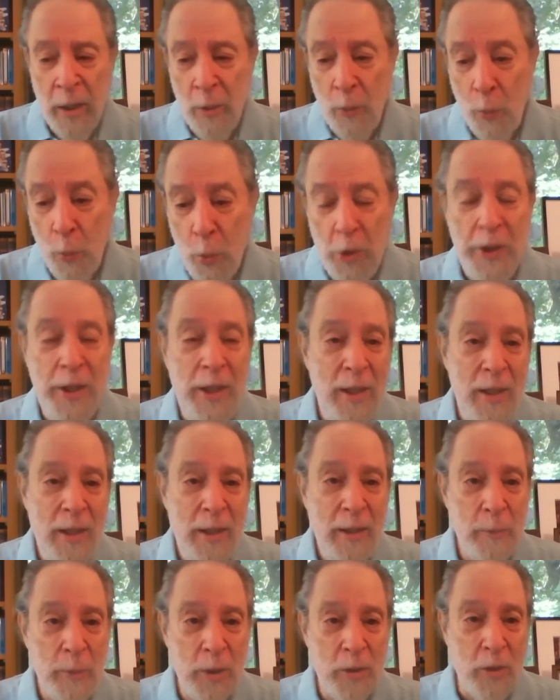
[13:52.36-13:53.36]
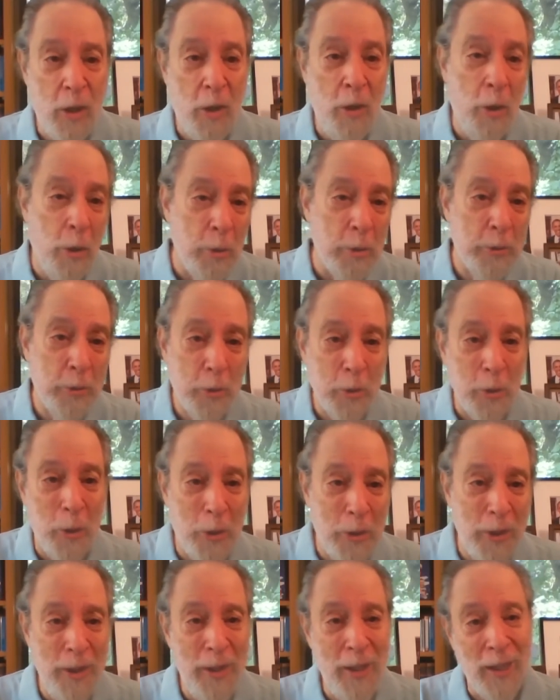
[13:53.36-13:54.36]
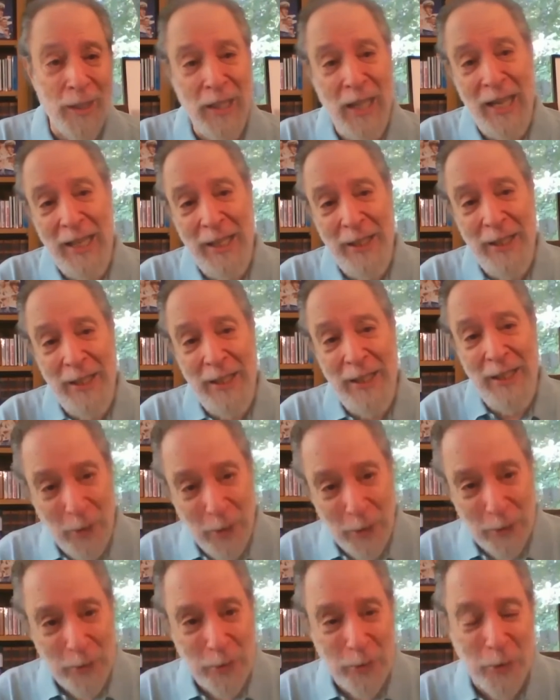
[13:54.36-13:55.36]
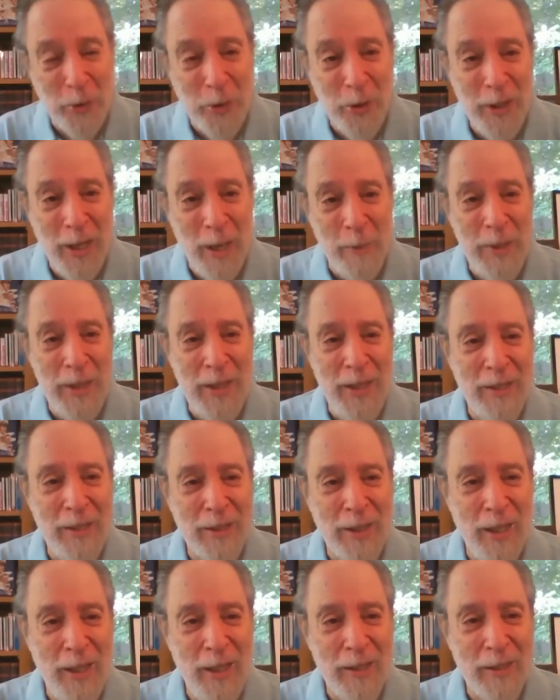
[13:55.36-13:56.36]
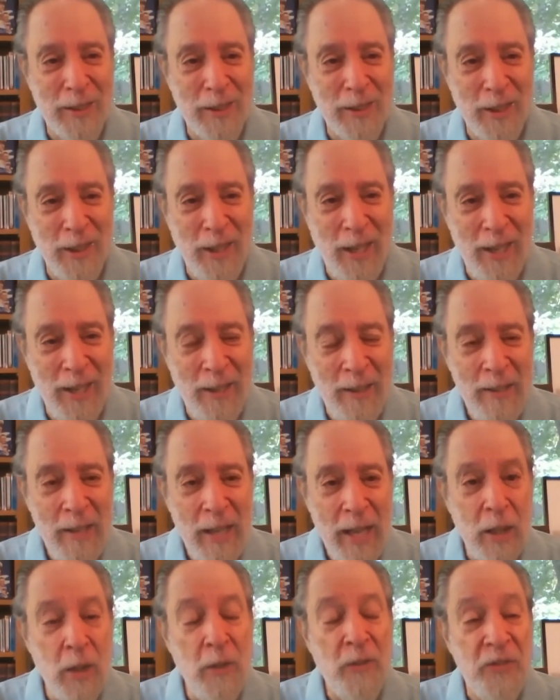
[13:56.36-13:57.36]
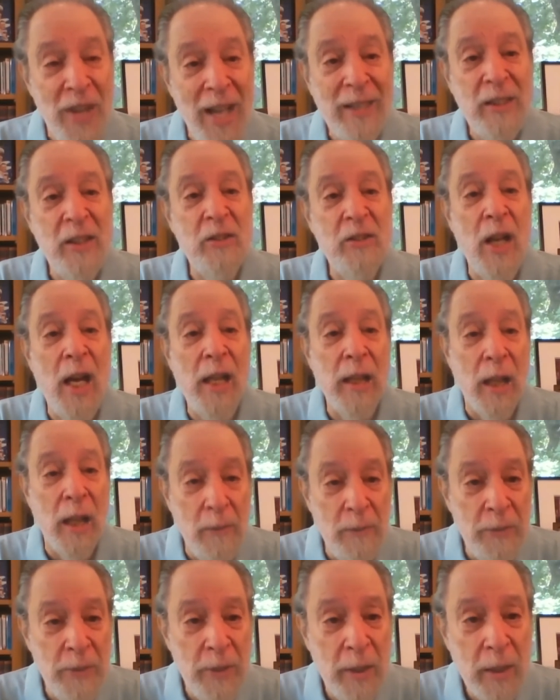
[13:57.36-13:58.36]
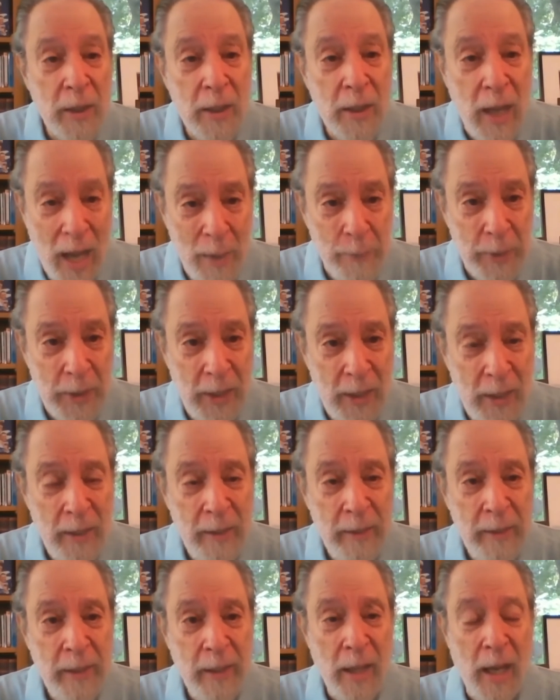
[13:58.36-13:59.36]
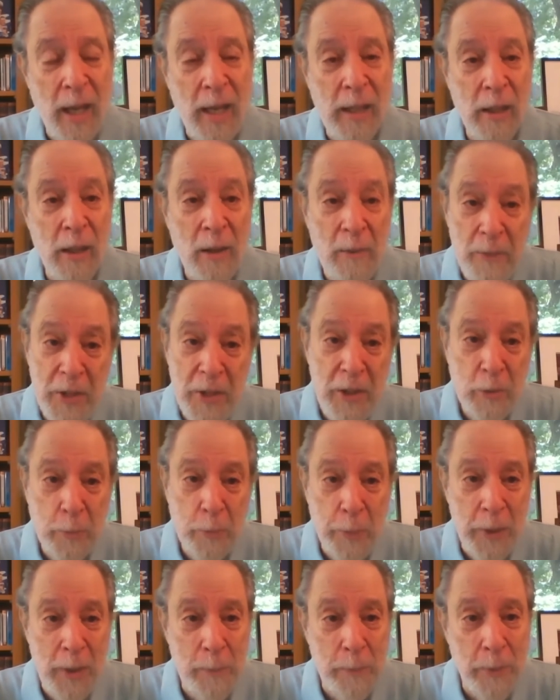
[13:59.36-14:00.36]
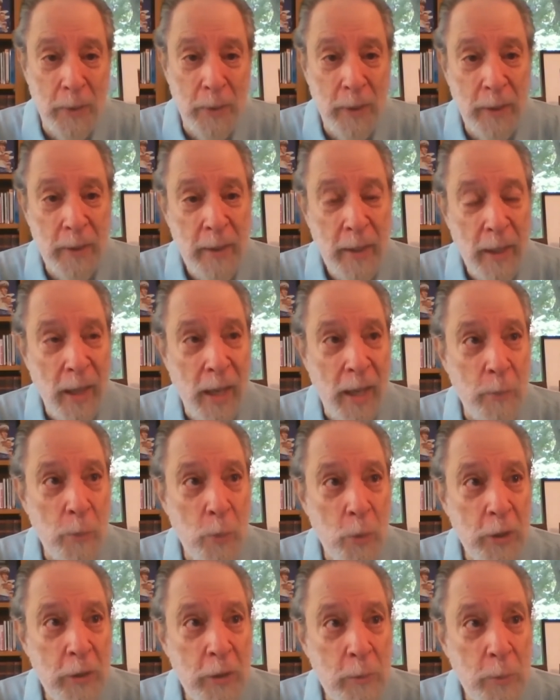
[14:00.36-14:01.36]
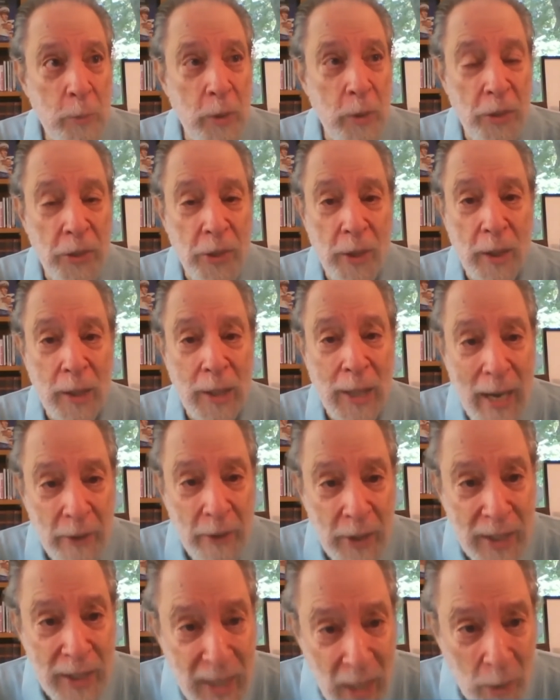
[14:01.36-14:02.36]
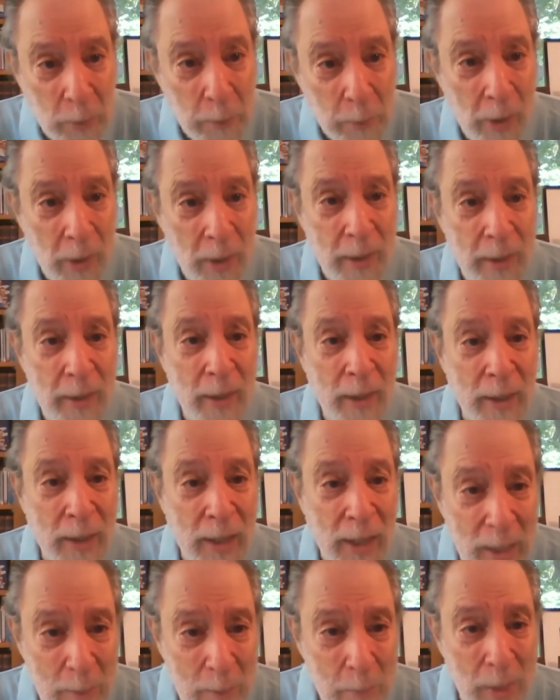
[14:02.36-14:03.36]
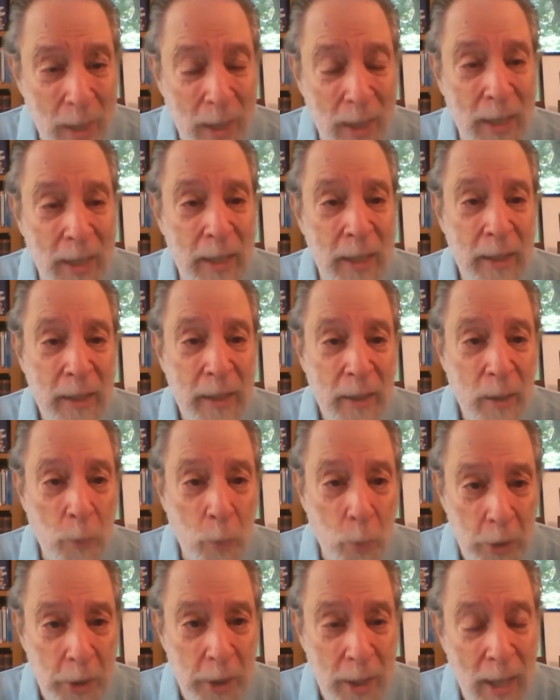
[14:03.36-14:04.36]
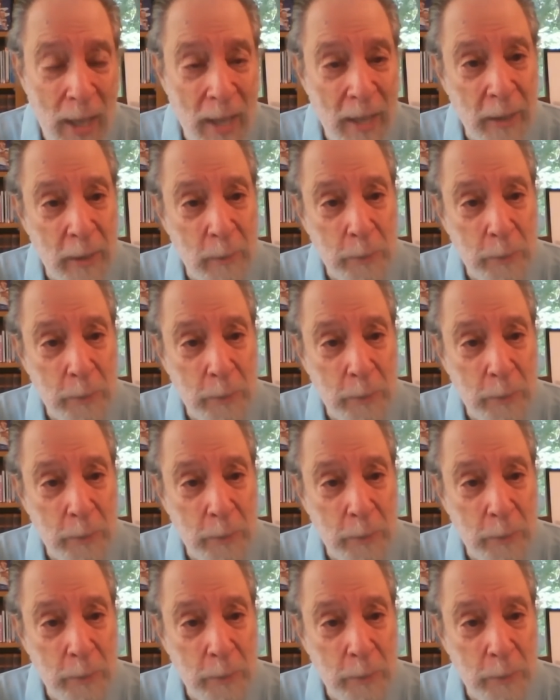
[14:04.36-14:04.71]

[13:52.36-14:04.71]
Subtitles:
Woody was a whole story. Elaine is a whole story. I mean, the fact is I love comedy. I love these people. I worked with Larry Gelbart, Elaine May, Woody Allen,